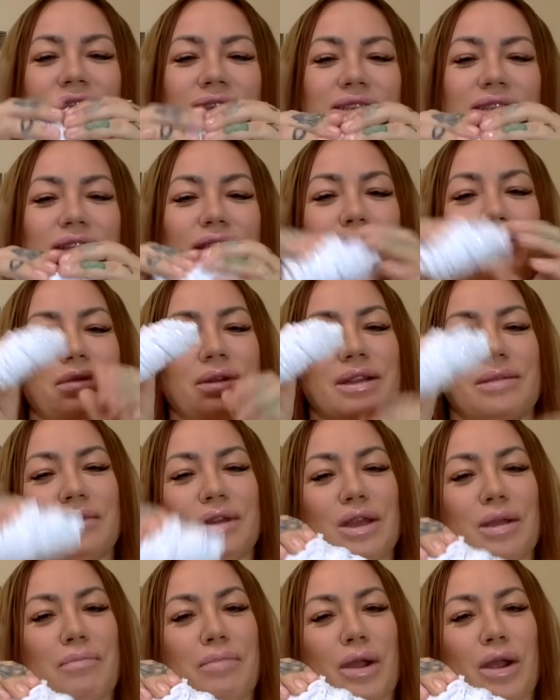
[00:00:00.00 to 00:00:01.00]
so you can put them in
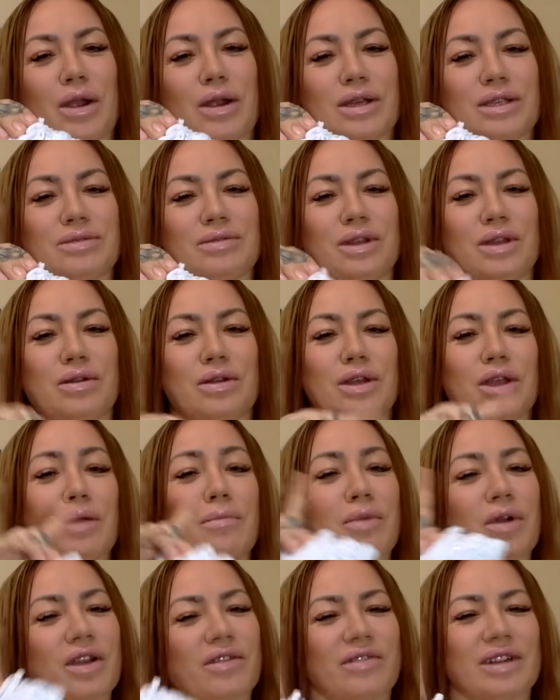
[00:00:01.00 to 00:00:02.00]
your purse when you go to your
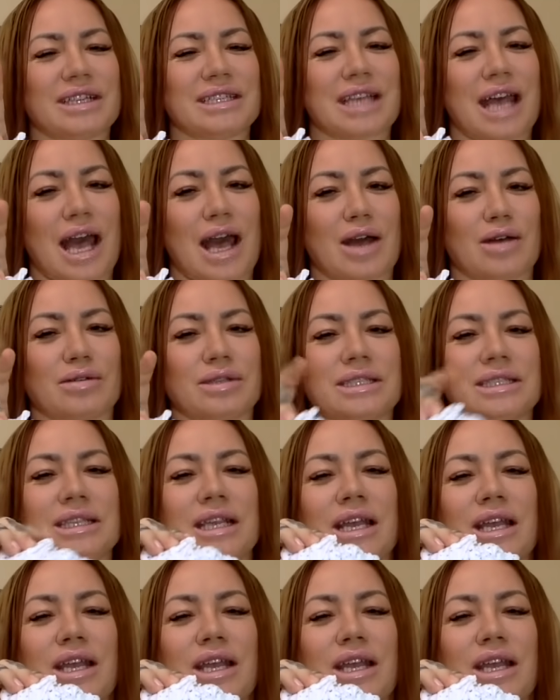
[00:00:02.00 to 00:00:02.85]
boyfriend's house.